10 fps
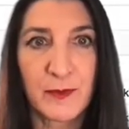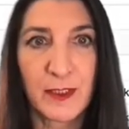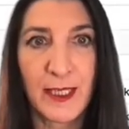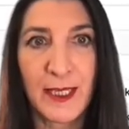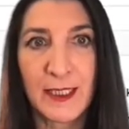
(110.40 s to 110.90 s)

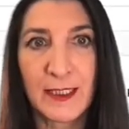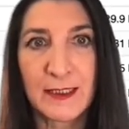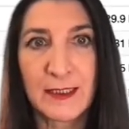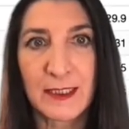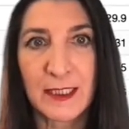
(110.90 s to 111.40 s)

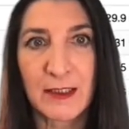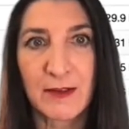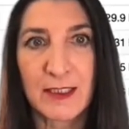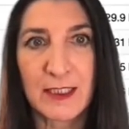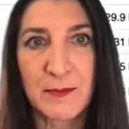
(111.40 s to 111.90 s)
And here
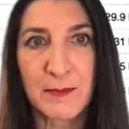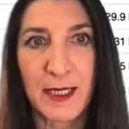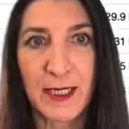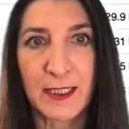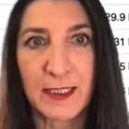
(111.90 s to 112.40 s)
is
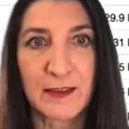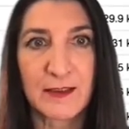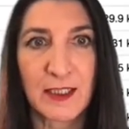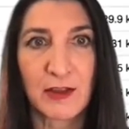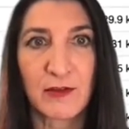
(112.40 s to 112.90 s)
my
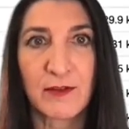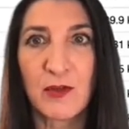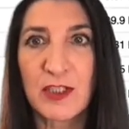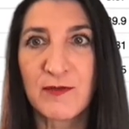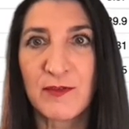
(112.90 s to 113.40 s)
set of
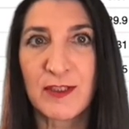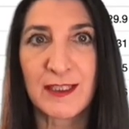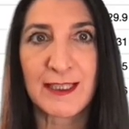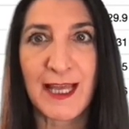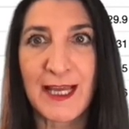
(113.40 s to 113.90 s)
notes for the
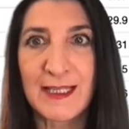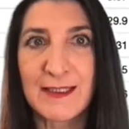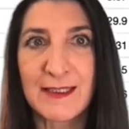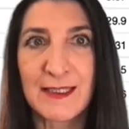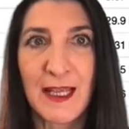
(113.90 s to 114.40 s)

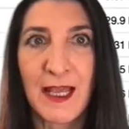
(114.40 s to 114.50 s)
class.